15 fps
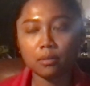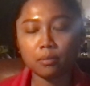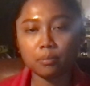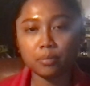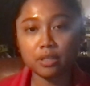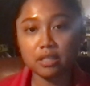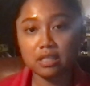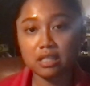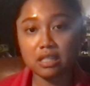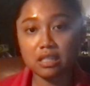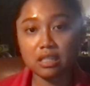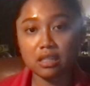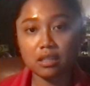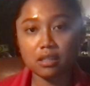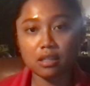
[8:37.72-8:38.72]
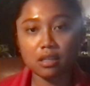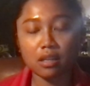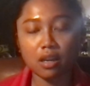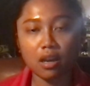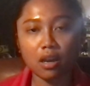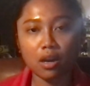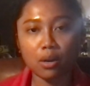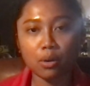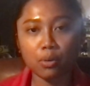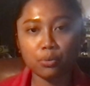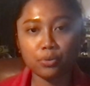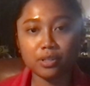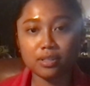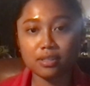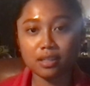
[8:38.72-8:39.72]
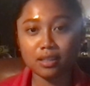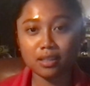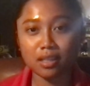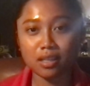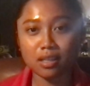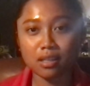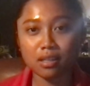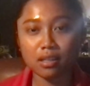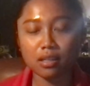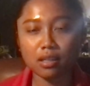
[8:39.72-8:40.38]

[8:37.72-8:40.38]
persistent and how resilient